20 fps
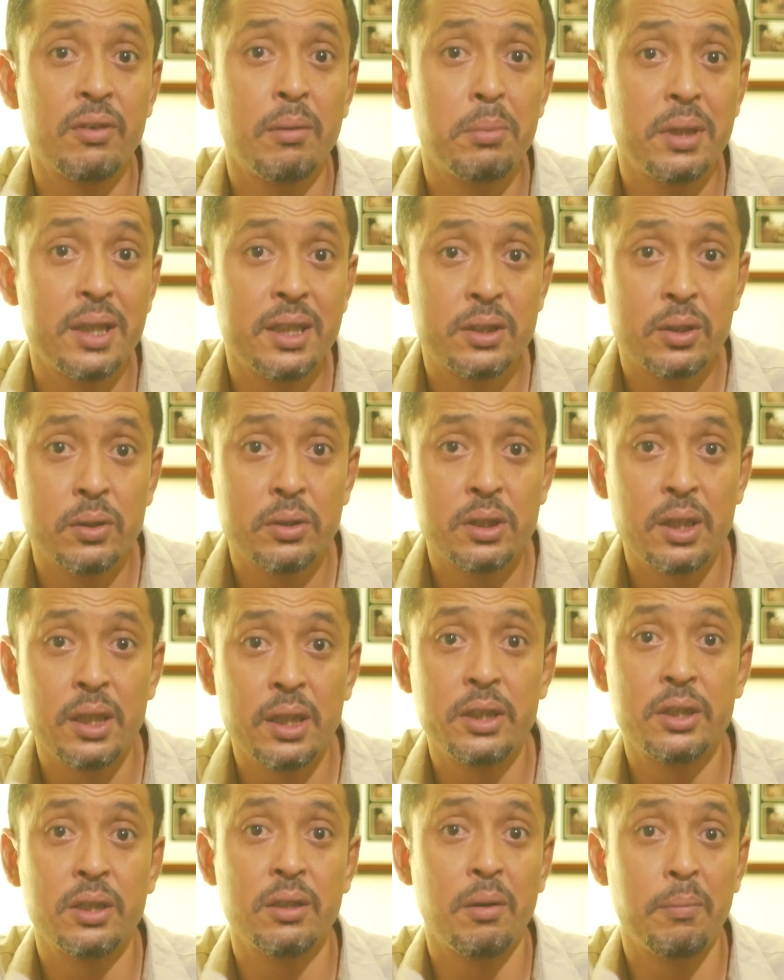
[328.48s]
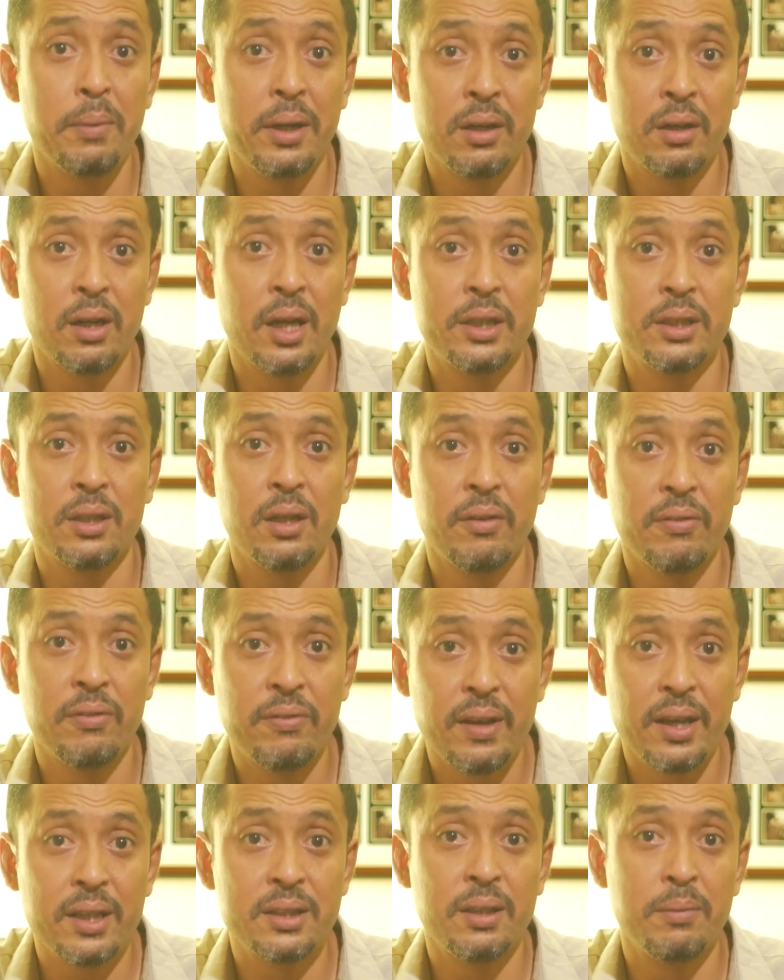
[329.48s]
from the Association of International
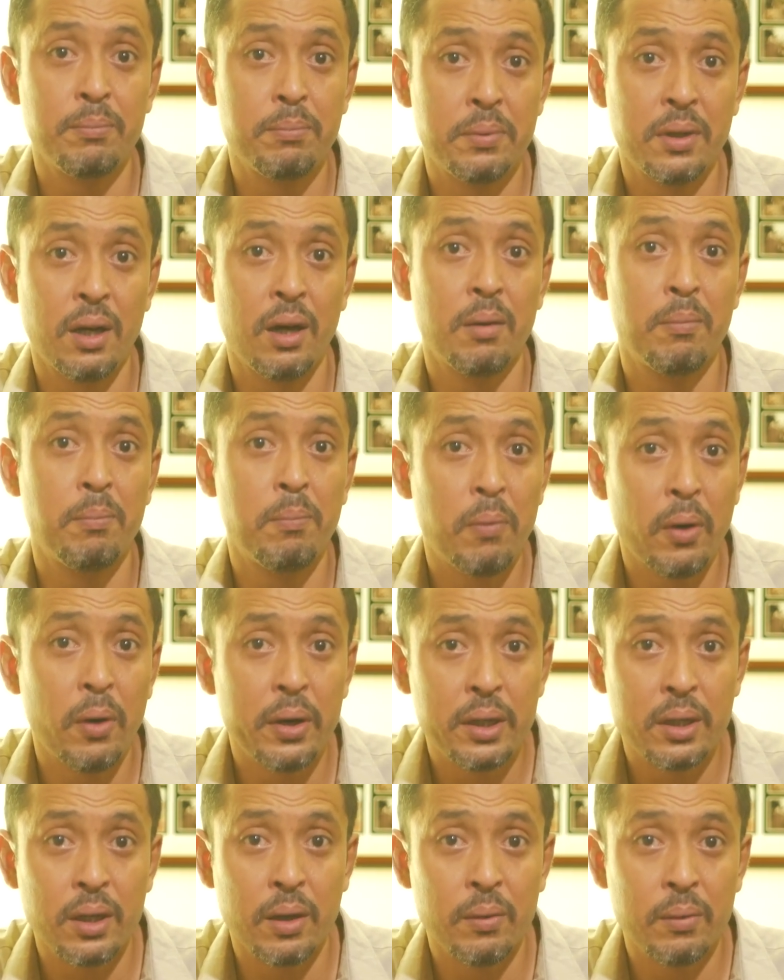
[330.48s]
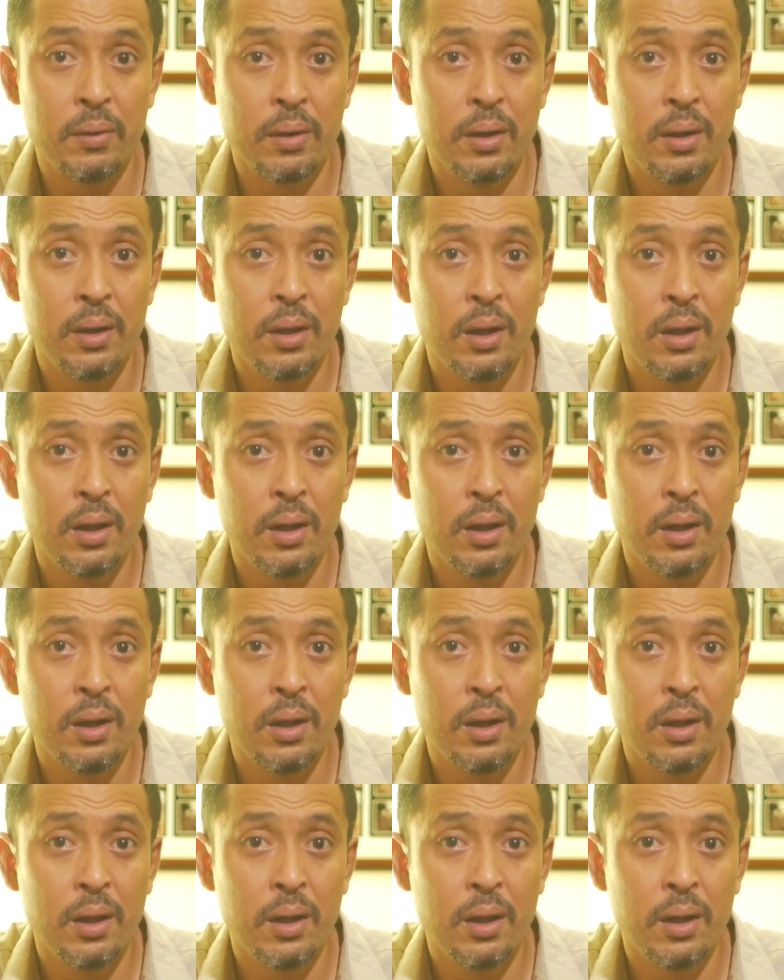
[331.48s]
Affairs in Prague point out,